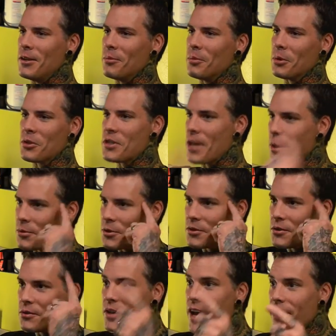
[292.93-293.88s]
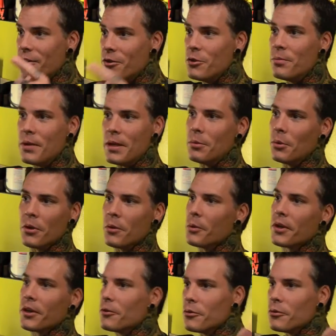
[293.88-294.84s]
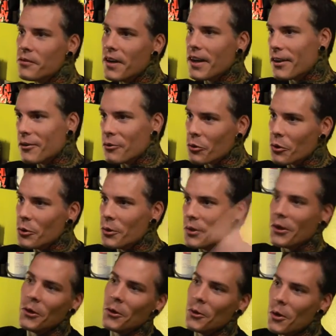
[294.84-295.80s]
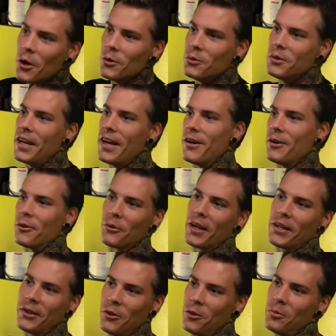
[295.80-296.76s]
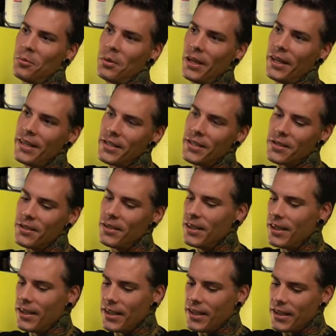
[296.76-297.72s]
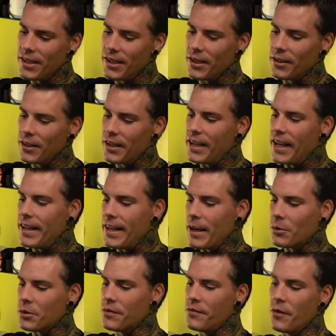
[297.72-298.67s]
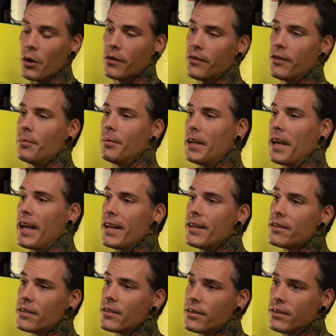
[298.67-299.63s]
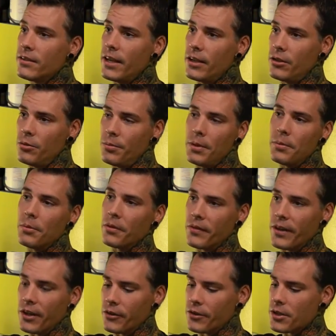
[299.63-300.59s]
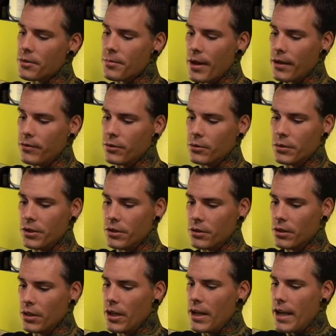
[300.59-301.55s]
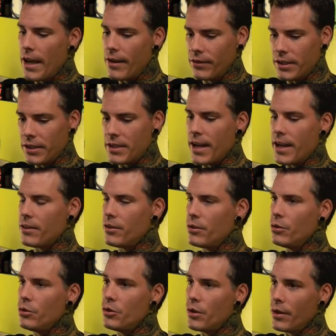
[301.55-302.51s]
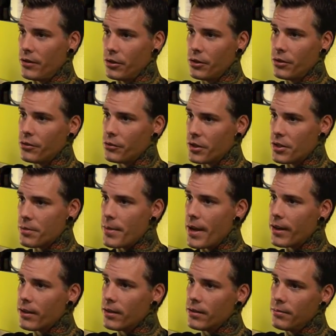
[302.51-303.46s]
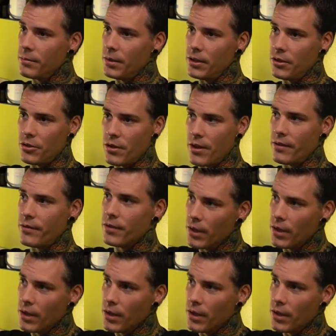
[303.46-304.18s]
perceptions of tattooed people that were going to fucking ruin the whole hotel and wreck the whole place. And that was far from the case. Tattoo people are very respectful. When you're heavily tattooed, you have to earn the respect because you have